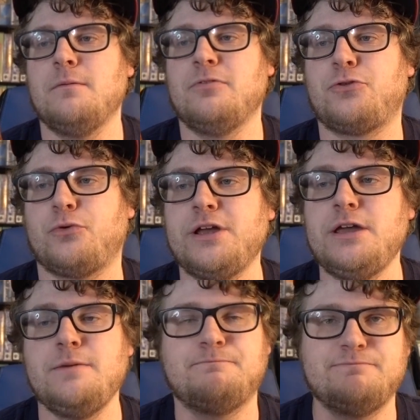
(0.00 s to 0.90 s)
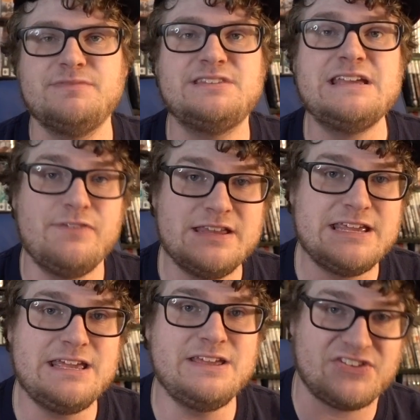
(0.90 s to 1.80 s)
3
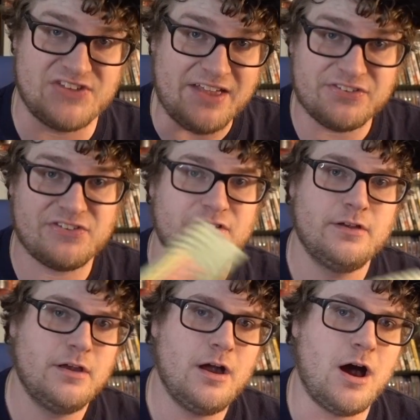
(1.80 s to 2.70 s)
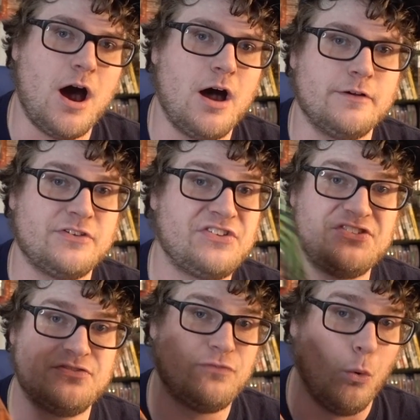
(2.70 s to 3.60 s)
DVD sets,
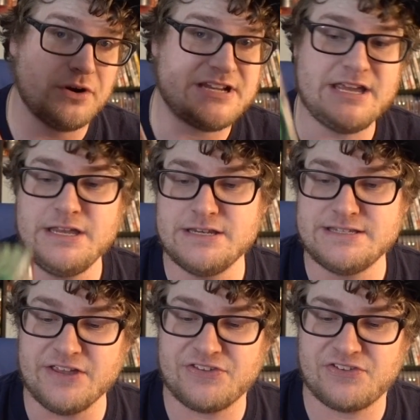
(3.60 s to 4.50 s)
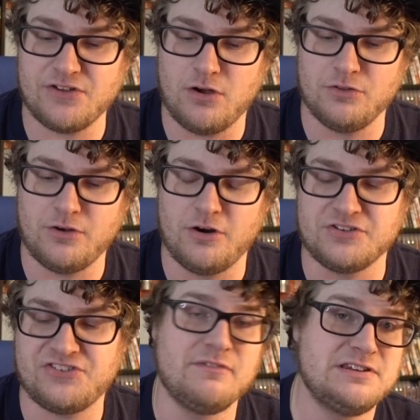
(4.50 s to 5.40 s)
14 discs, or
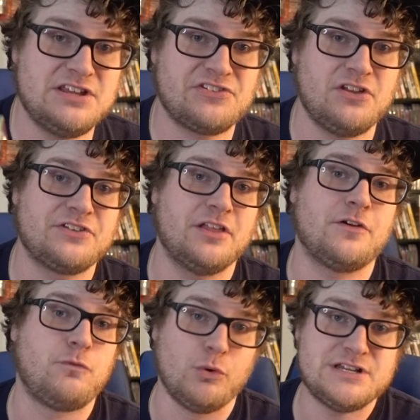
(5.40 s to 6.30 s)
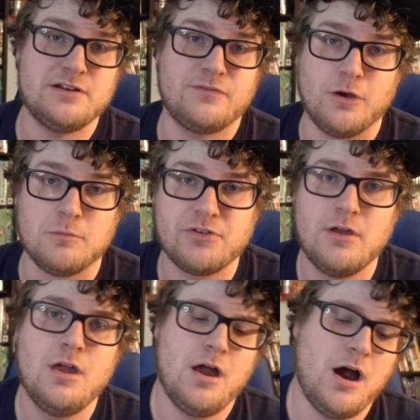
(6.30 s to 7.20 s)
7 discs altogether, 14 films.
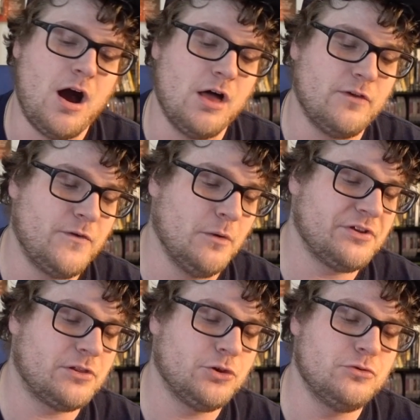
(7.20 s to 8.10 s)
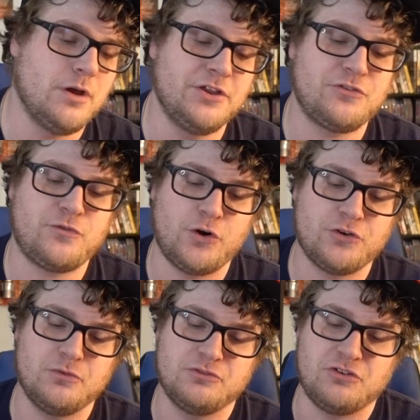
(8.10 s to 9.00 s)
The films include his
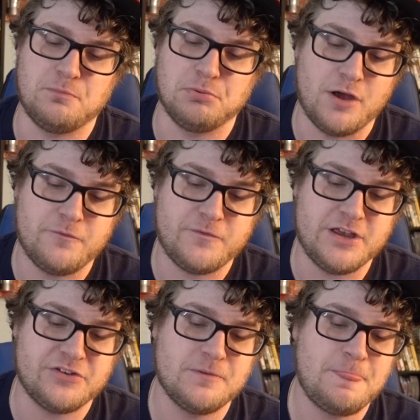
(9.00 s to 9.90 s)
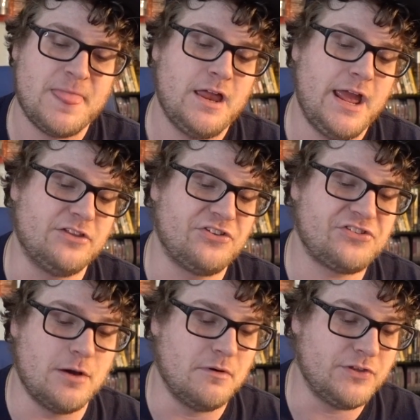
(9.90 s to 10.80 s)
first, which is Blood Feast and
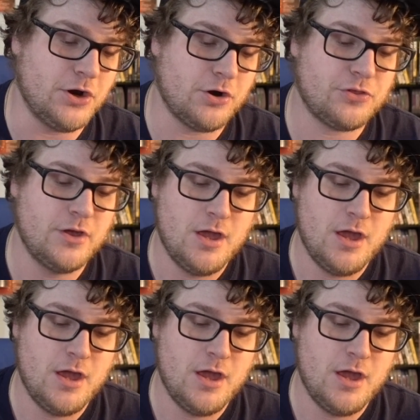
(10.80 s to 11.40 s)
Scum of the Earth,